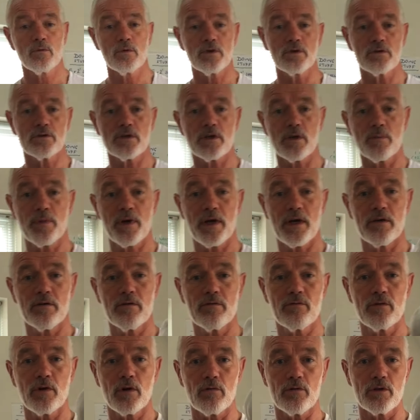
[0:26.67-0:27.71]
we're using a pair of
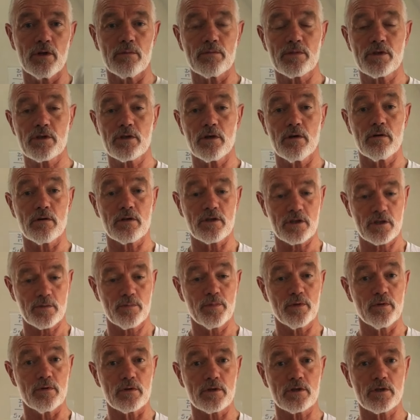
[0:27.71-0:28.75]
rolled up socks,
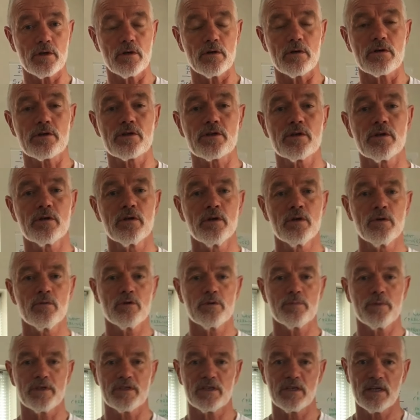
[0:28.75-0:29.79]
sport socks,
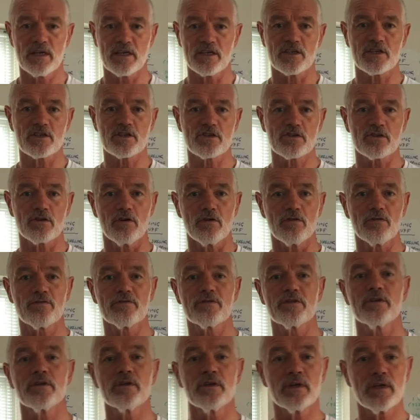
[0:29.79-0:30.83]
which makes a nice soft,
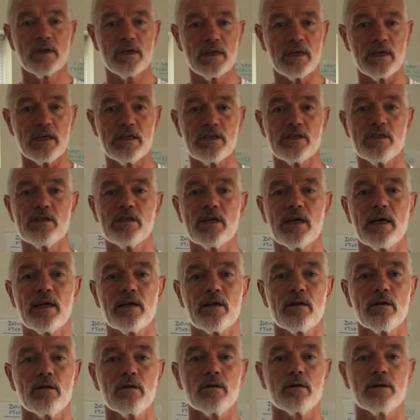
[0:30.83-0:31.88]
easy to
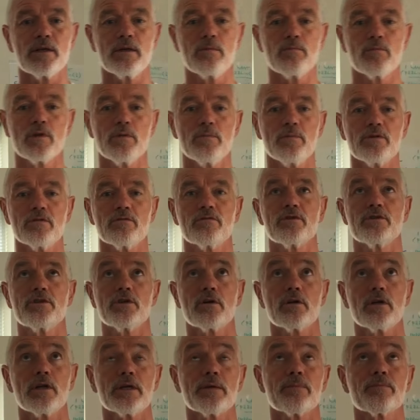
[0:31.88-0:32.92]
handle implement for
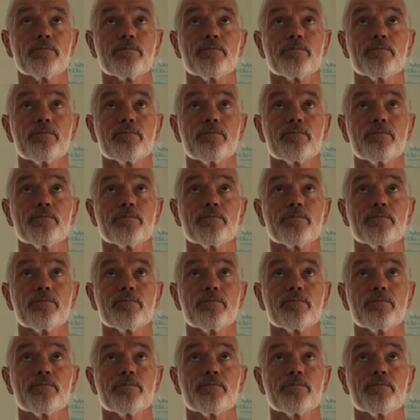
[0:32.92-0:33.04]
juggling.